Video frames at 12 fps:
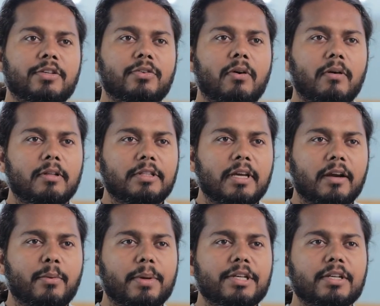So
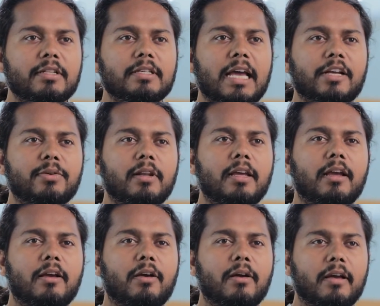their questions actually
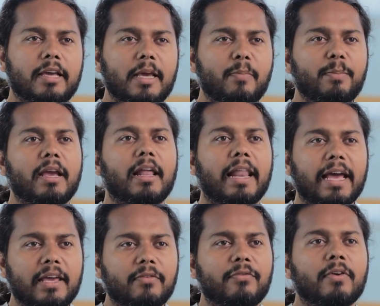keep me
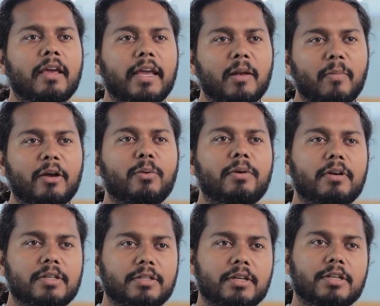alive in my own
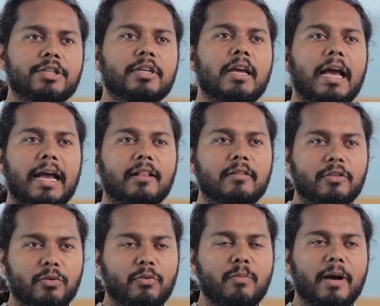research, and
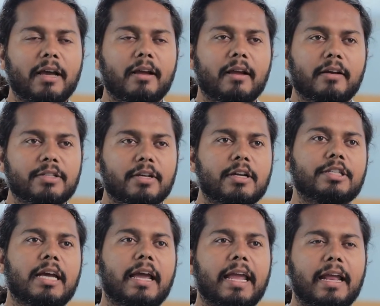through my research,
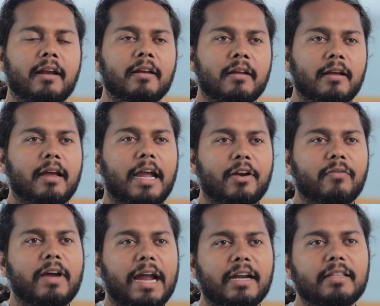I can kind
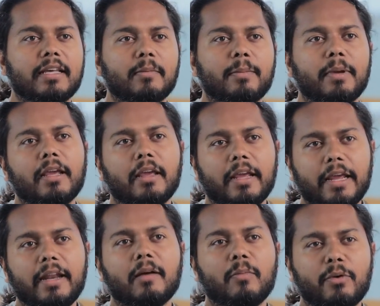of guide them
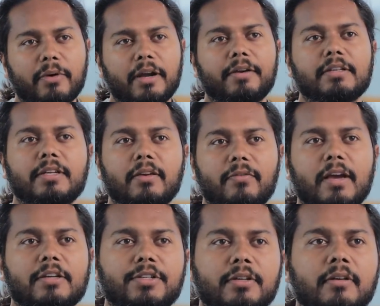in a more interesting
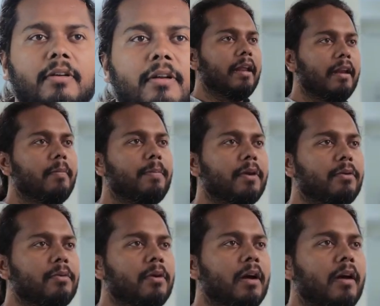fashion. In
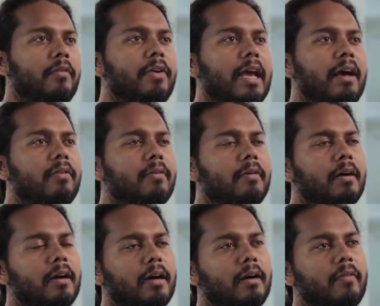APU, we have a,
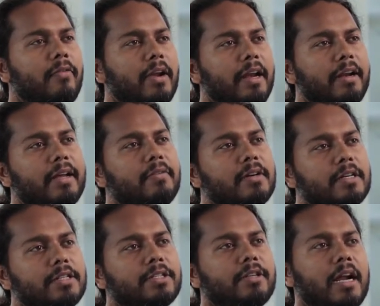a very
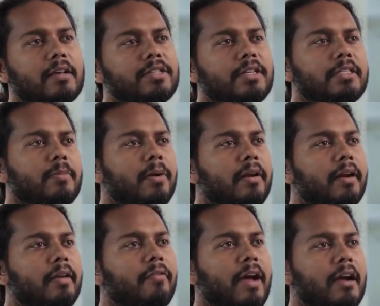diverse
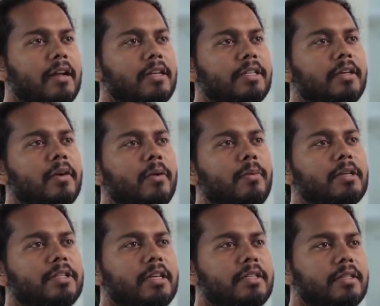transdisciplinary faculty
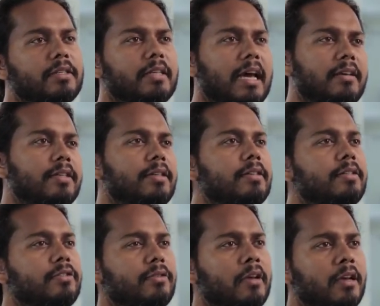which teaches
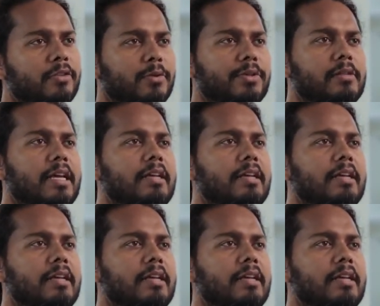sciences, social